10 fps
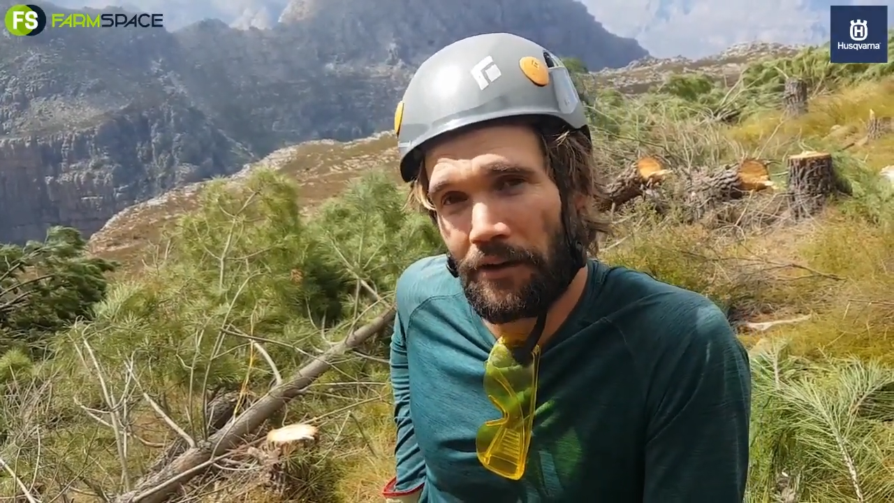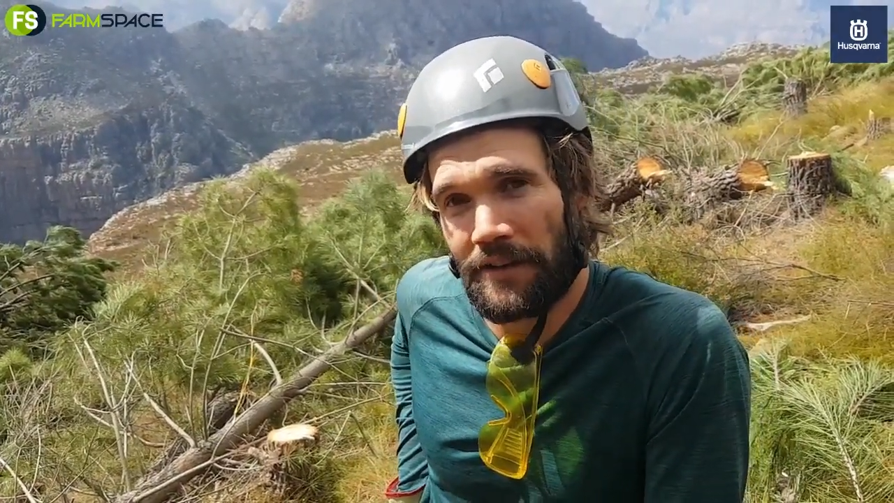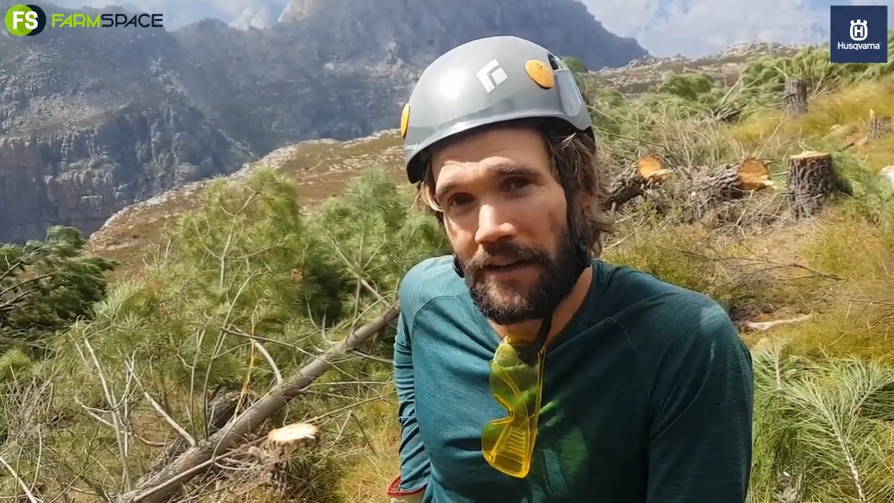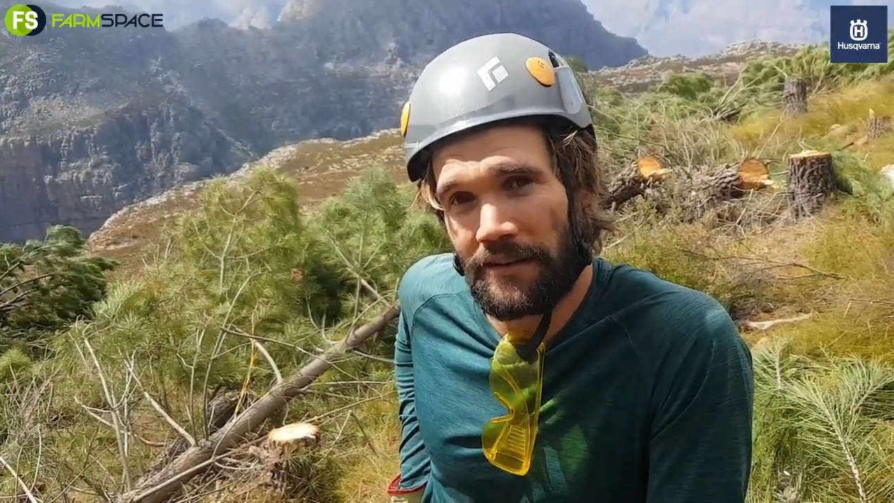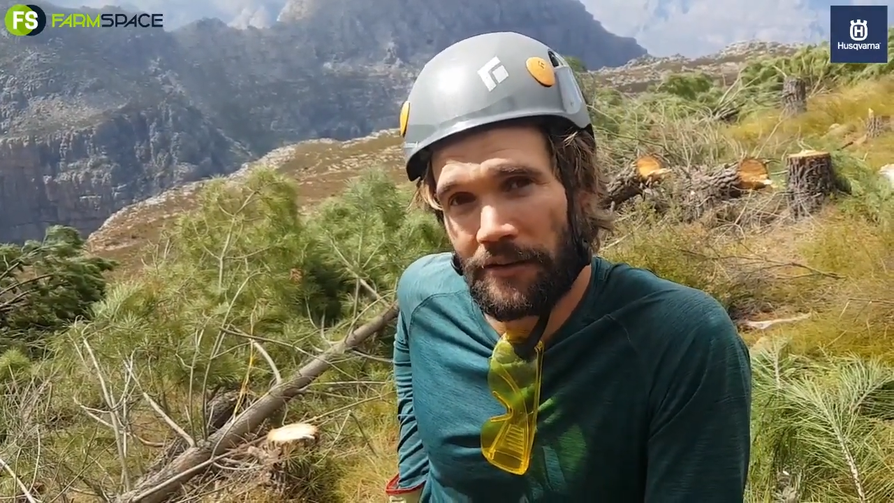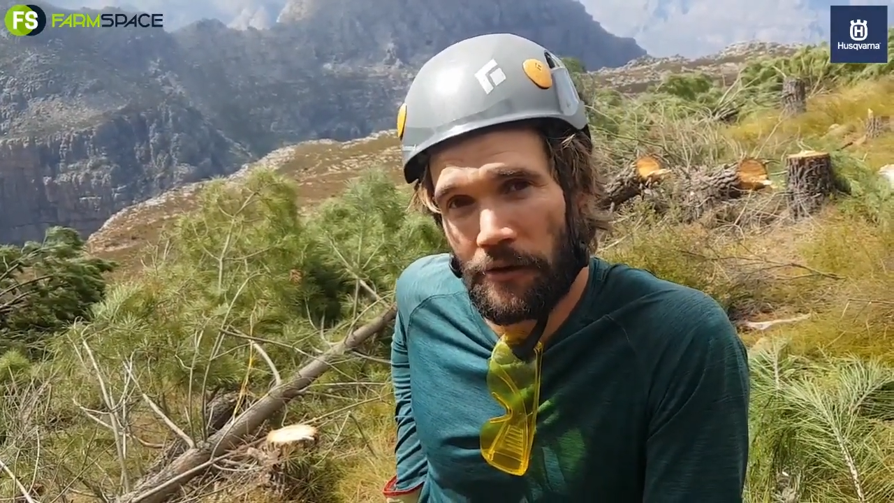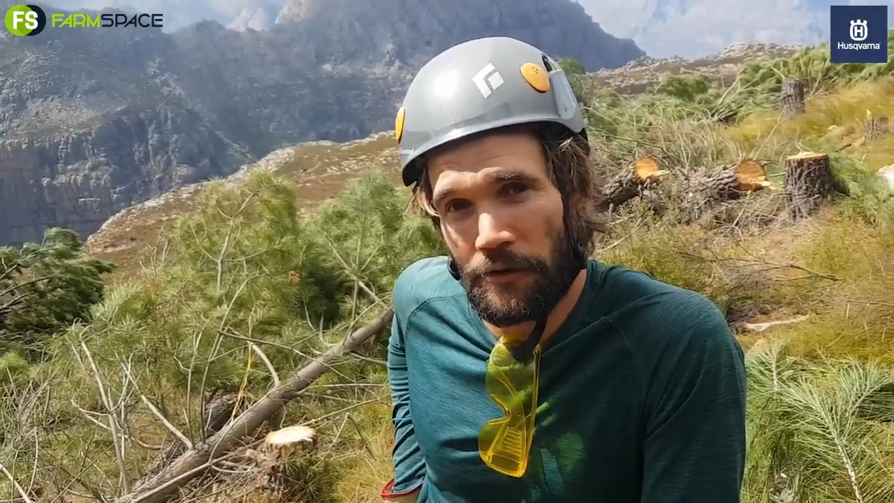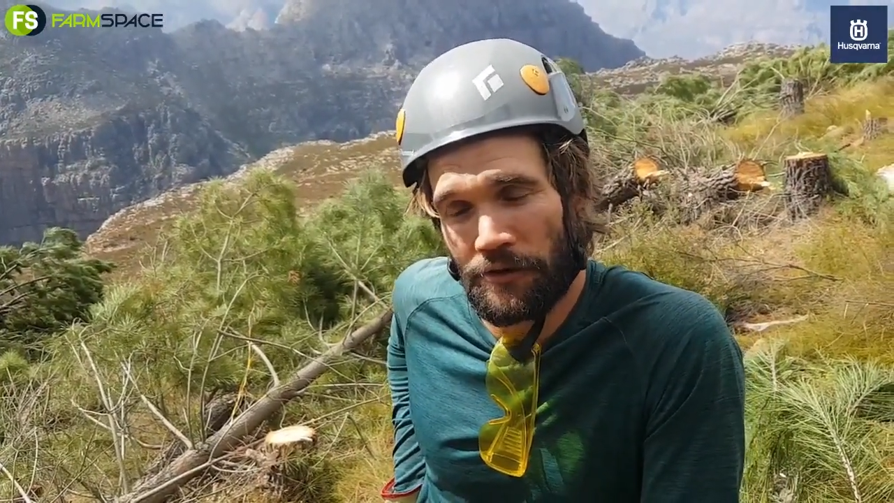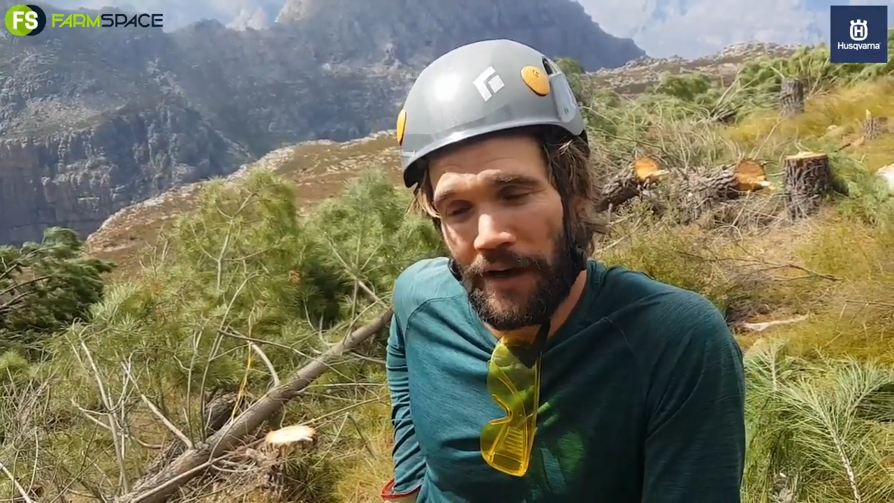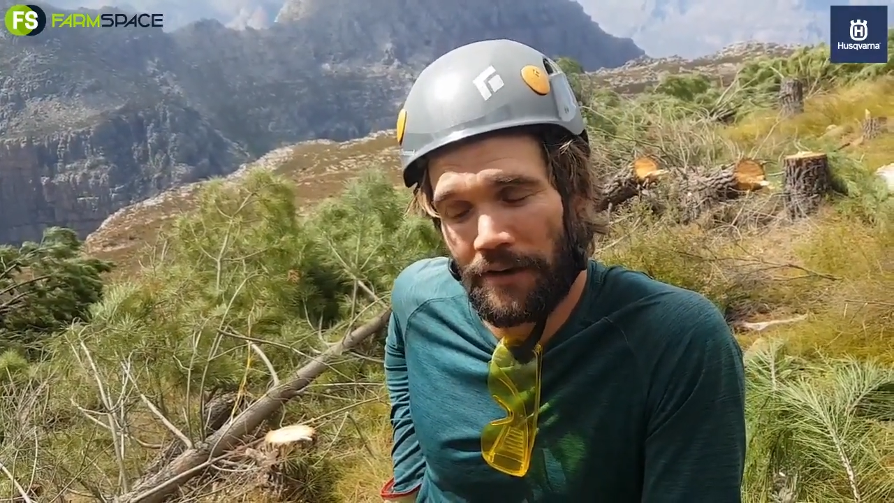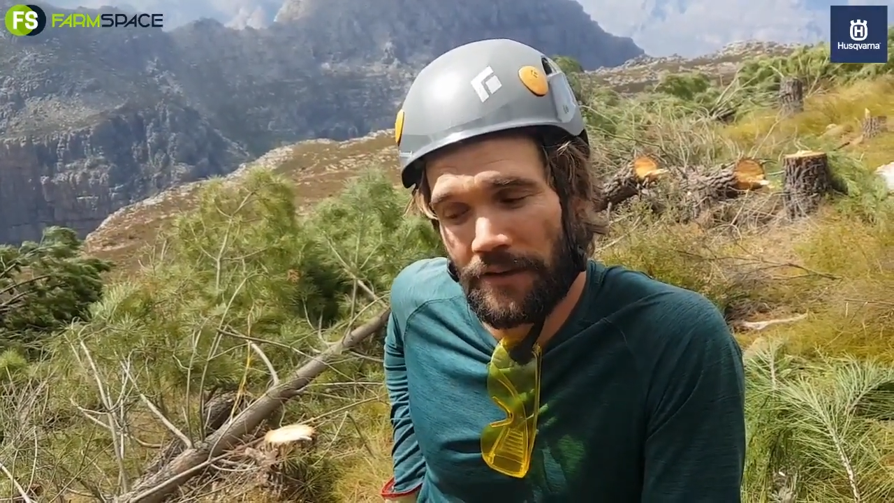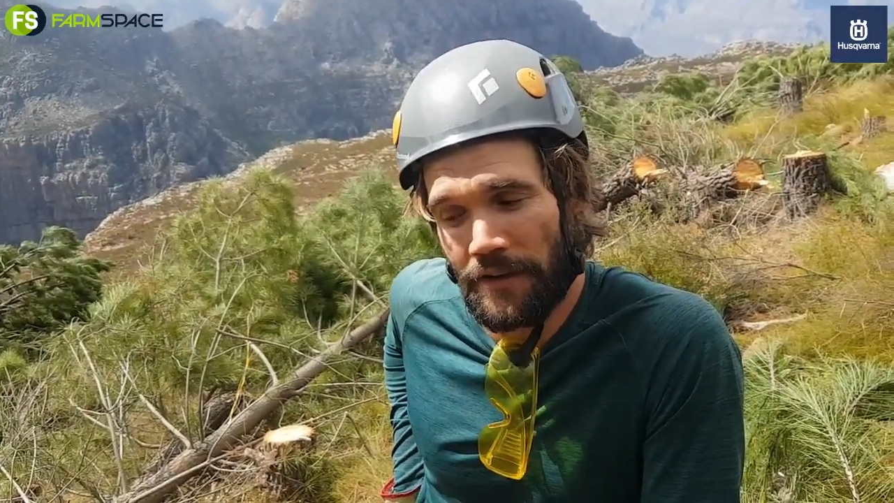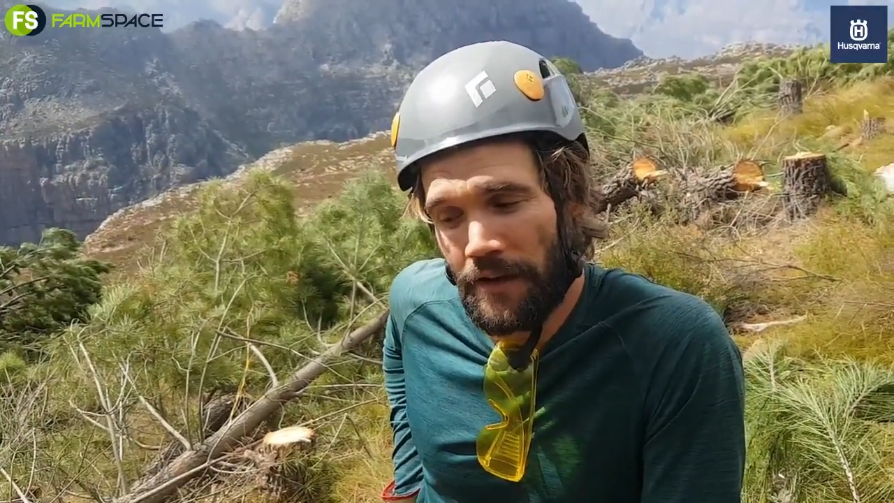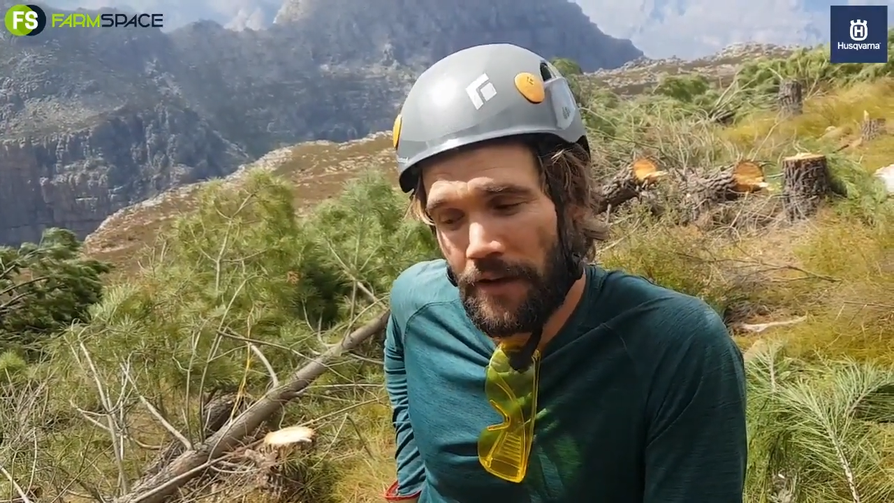our day zero drought,